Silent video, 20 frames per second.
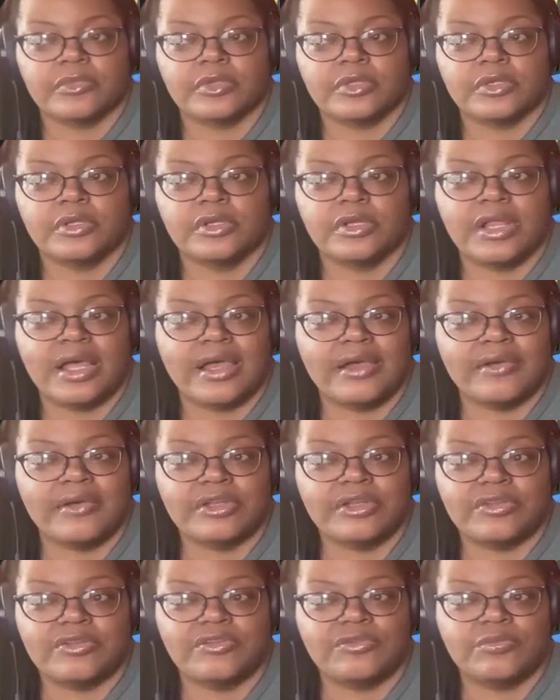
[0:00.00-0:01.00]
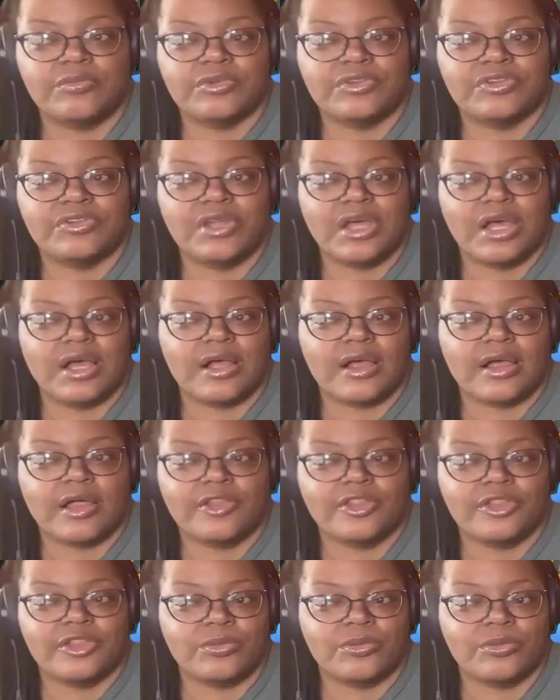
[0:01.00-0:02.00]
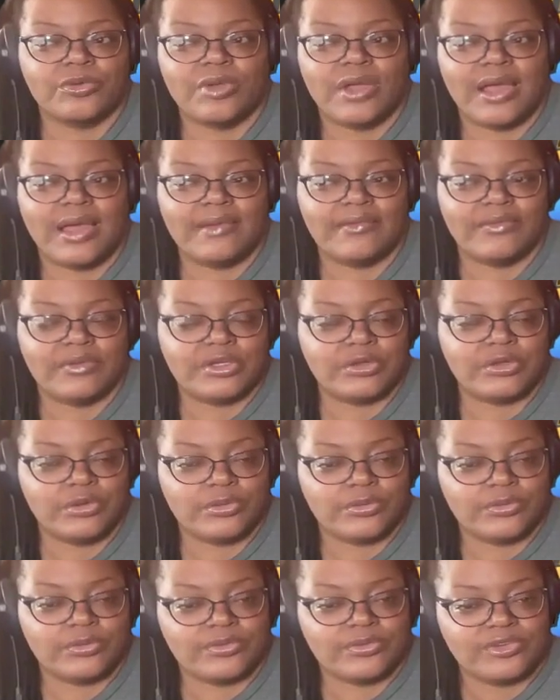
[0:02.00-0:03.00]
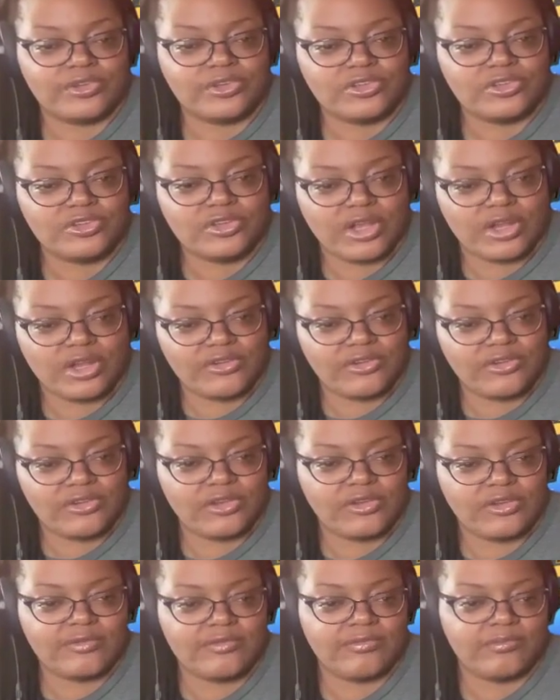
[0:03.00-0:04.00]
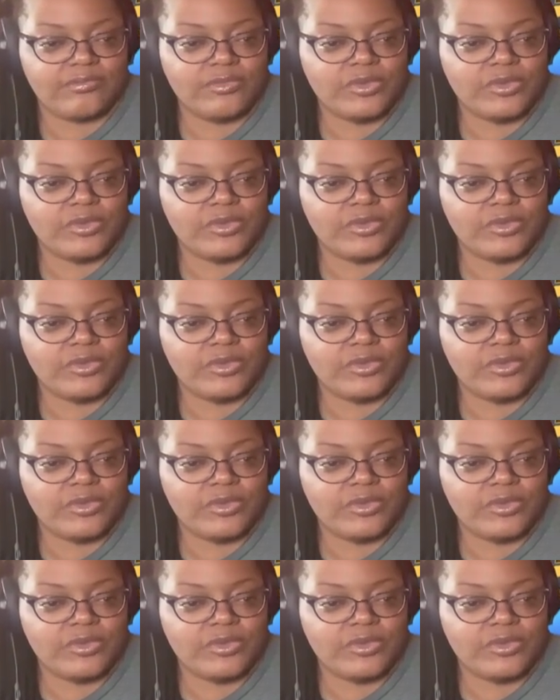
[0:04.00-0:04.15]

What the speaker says: Larry just was not comfortable having those touchy,